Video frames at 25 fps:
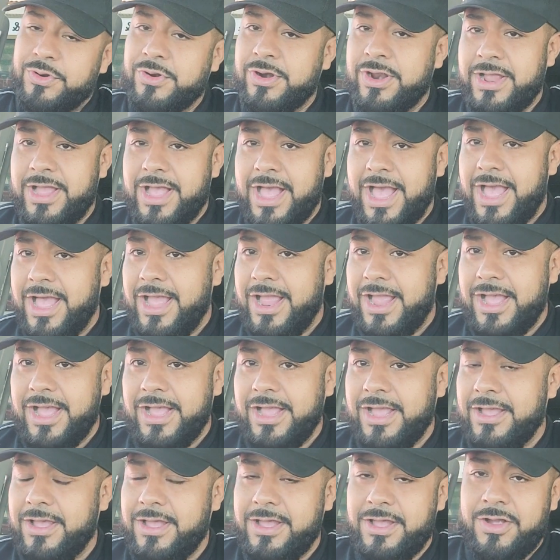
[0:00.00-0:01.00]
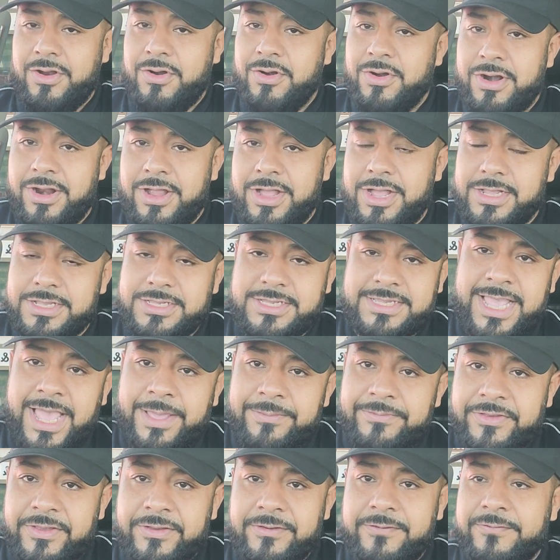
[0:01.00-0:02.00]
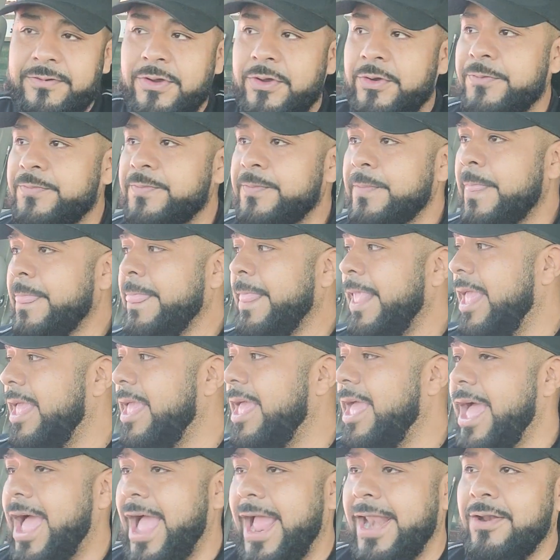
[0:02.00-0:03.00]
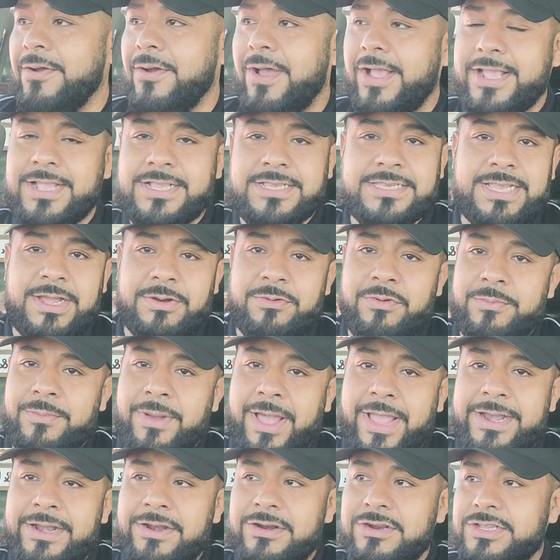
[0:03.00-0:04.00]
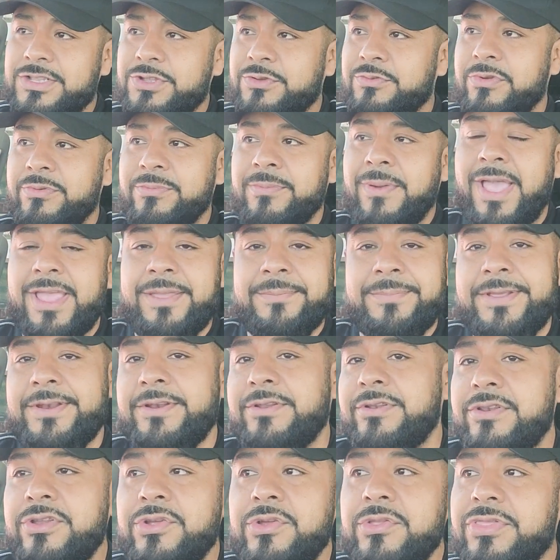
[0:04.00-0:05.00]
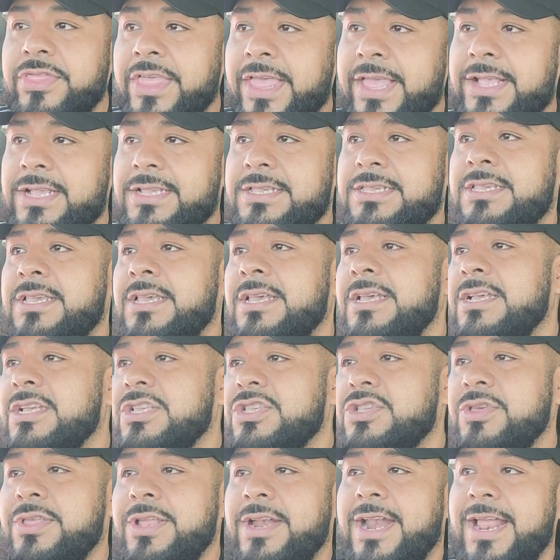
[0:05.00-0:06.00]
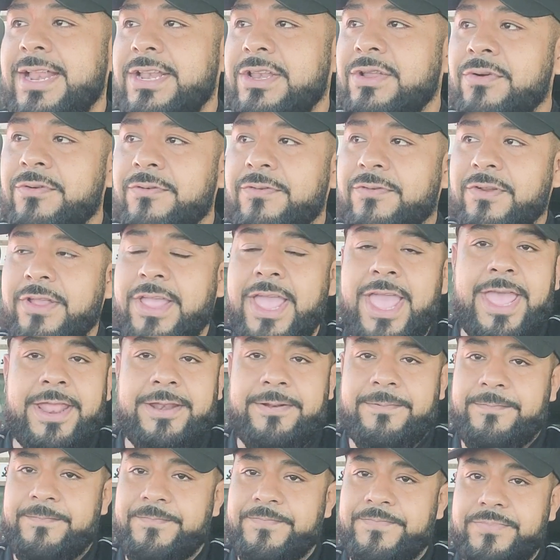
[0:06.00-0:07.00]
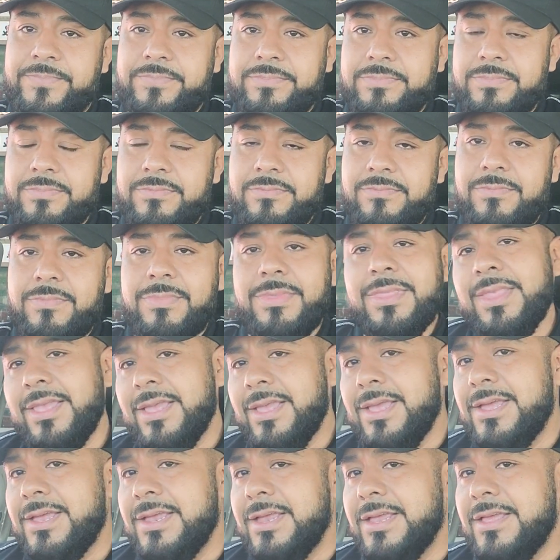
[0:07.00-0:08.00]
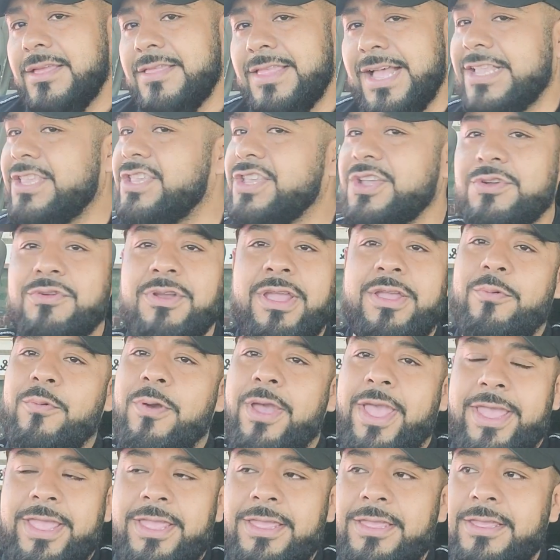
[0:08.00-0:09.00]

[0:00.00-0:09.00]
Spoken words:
a Samsung phone, I know I can set reminders to remind me to do things so that I don't forget. That's a great way